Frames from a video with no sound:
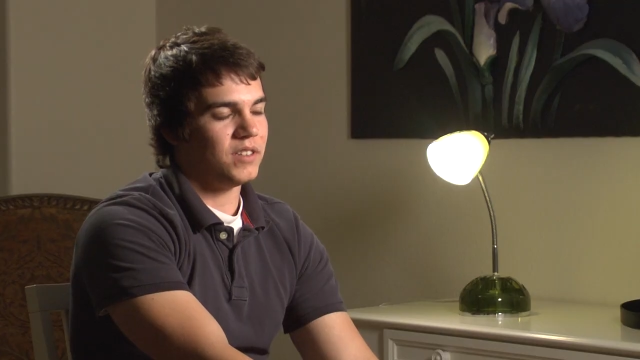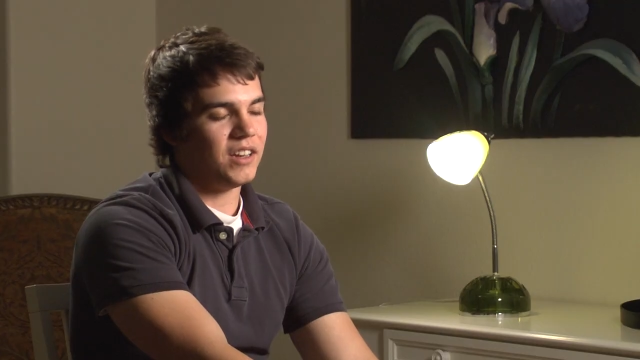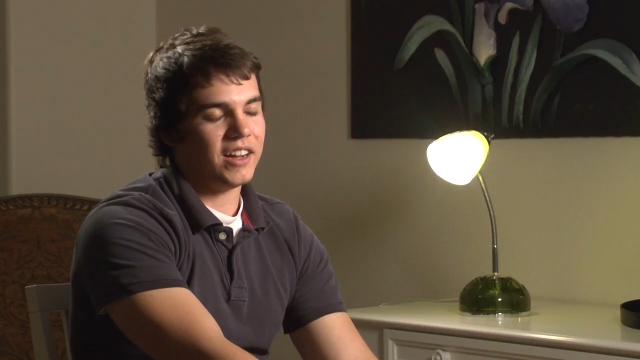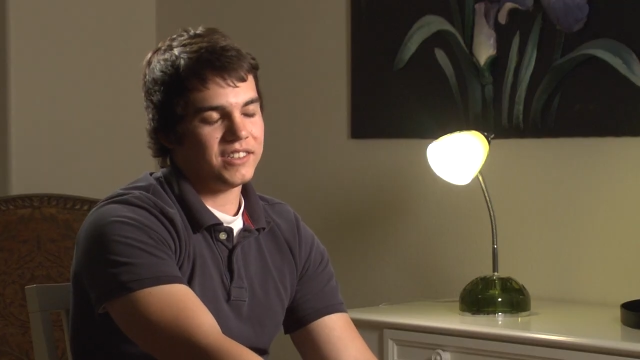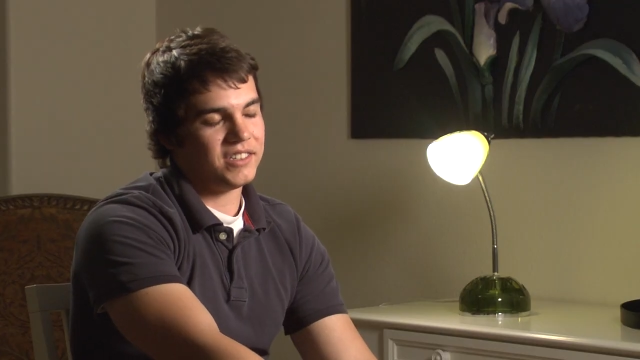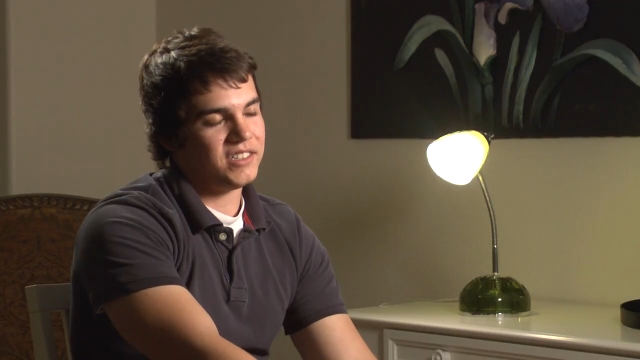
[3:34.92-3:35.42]

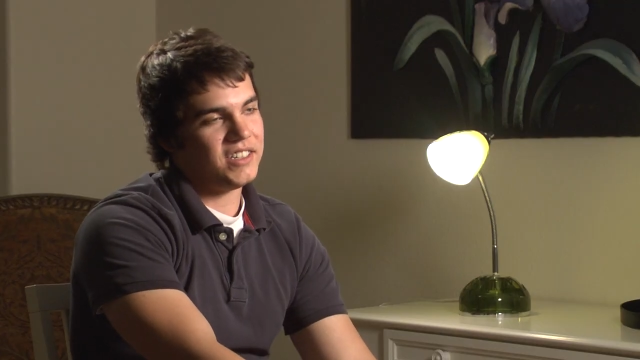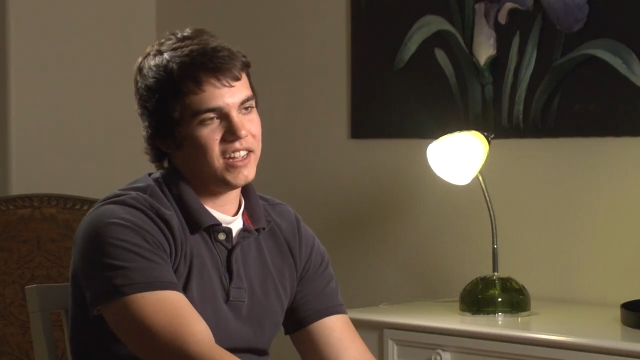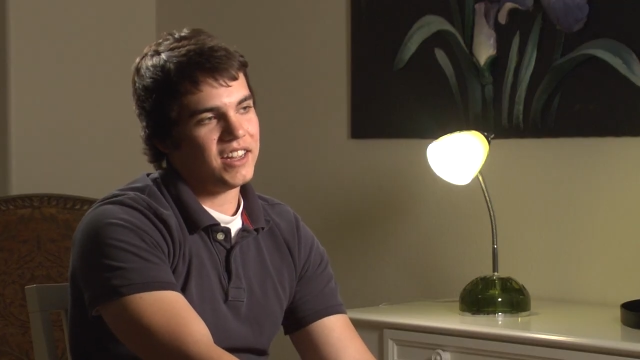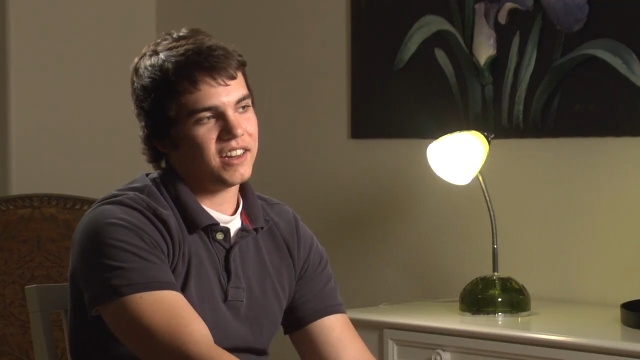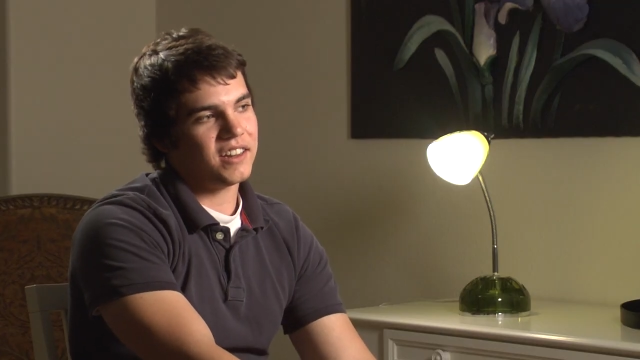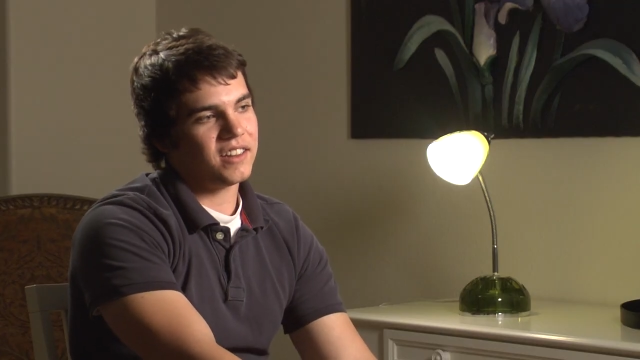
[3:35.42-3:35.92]
lots of
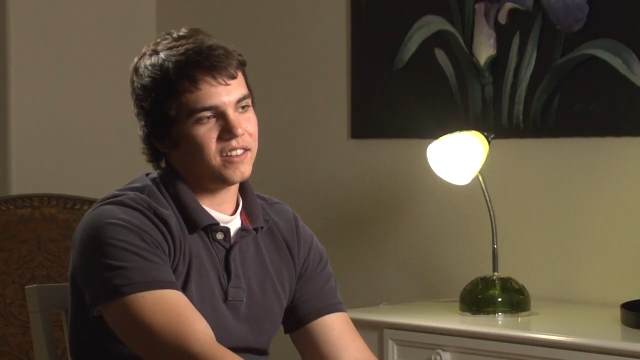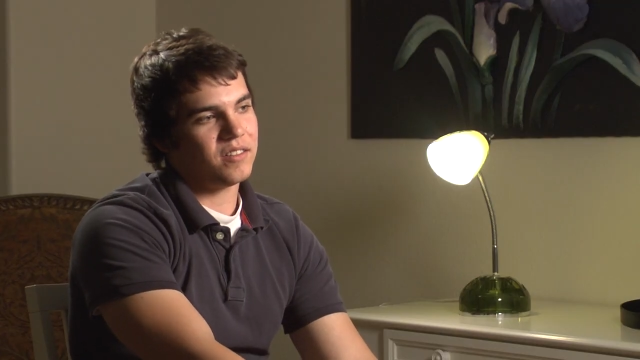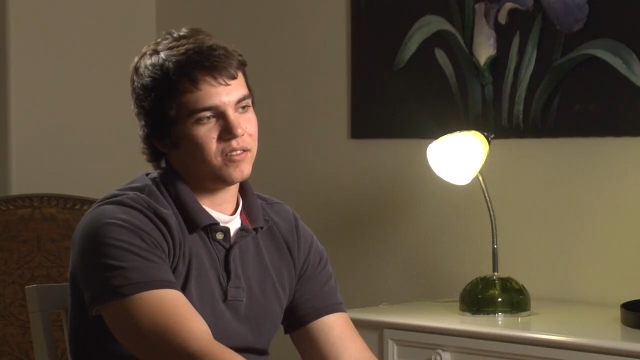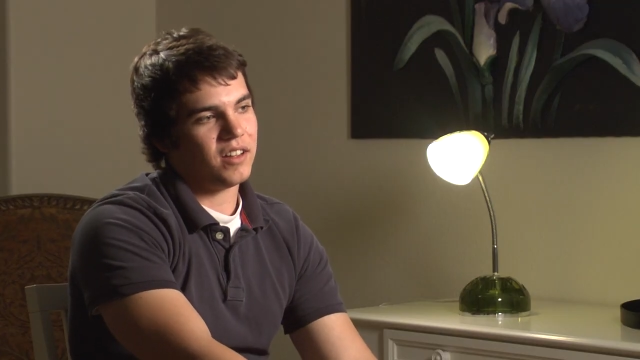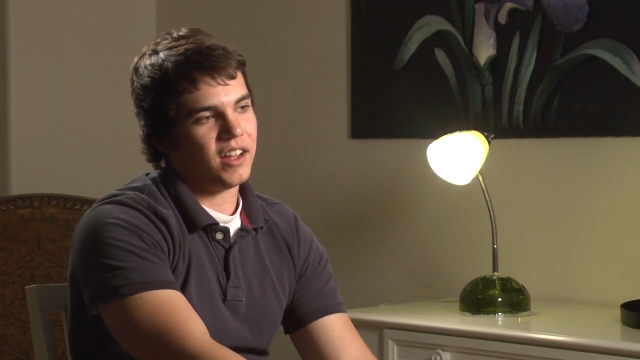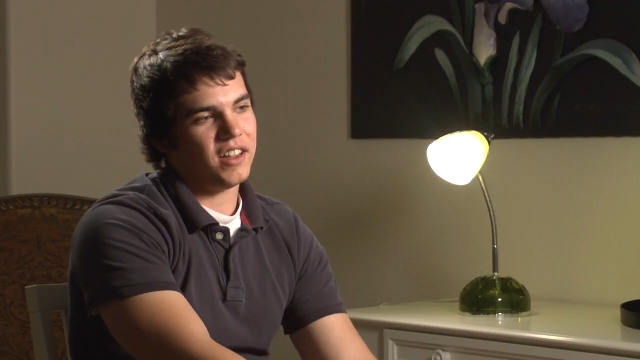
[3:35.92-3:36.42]
steak.
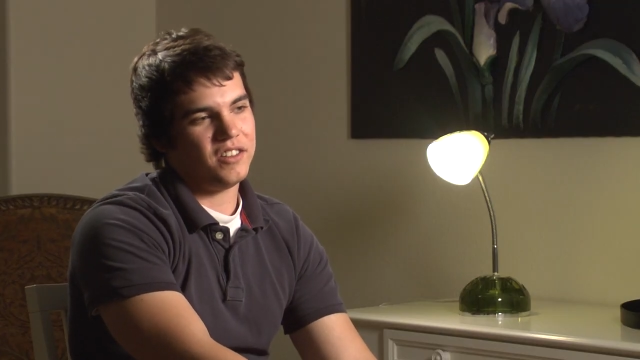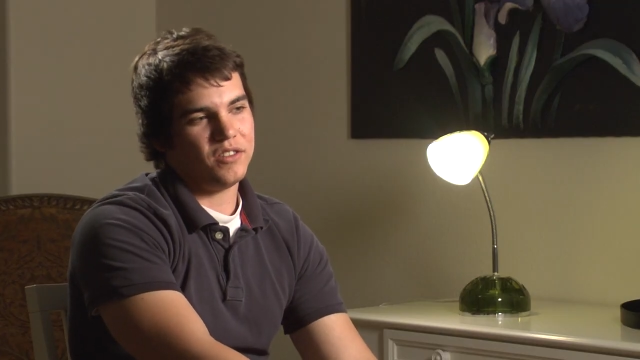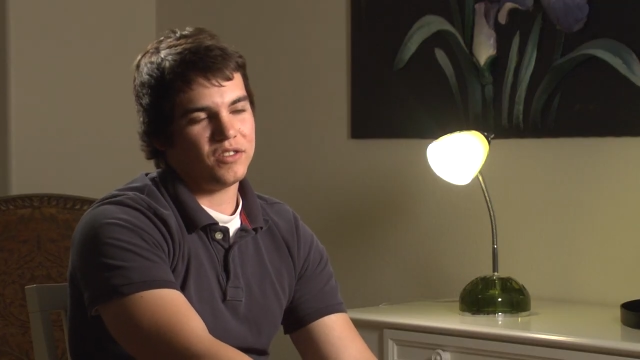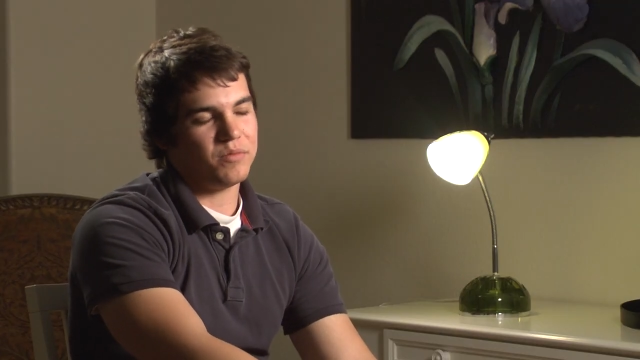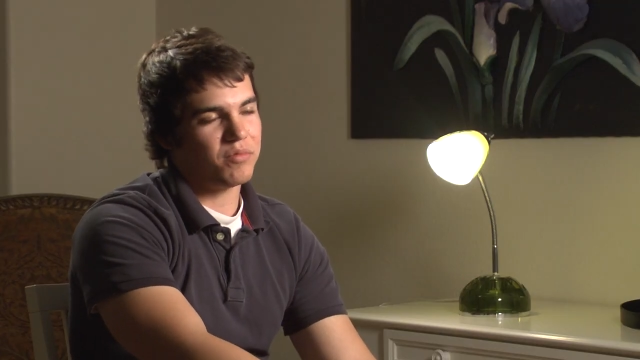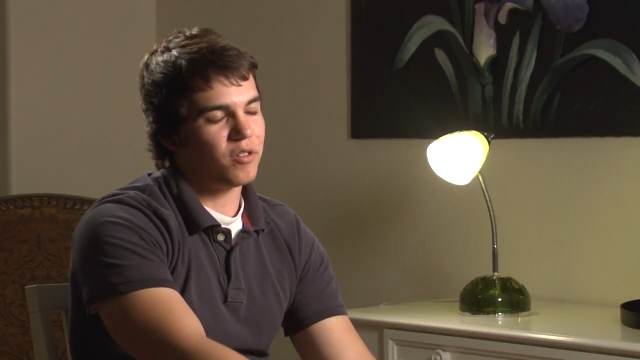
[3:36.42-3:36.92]
I do
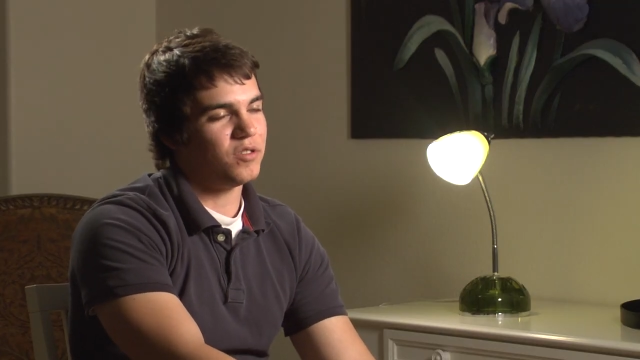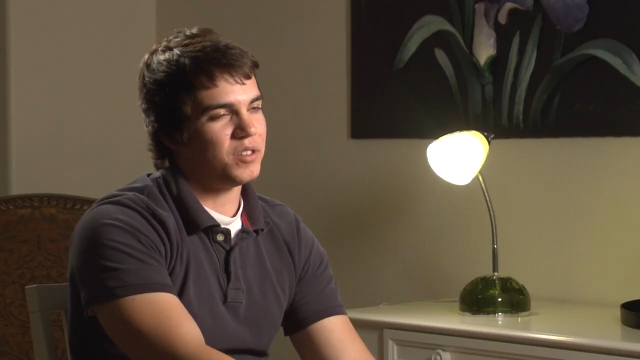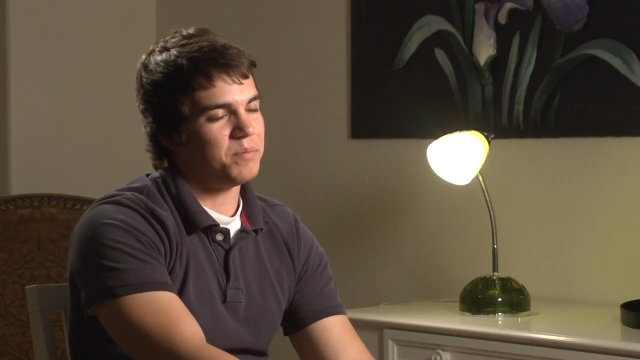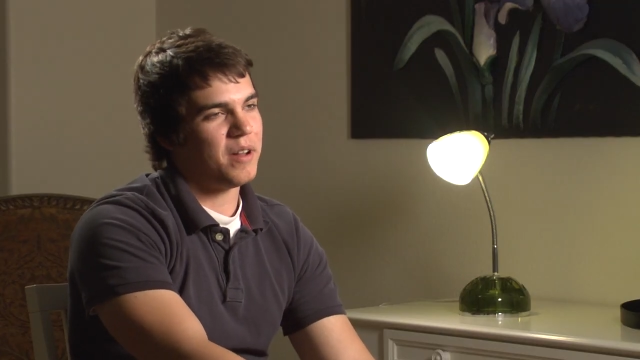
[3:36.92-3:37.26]
some protein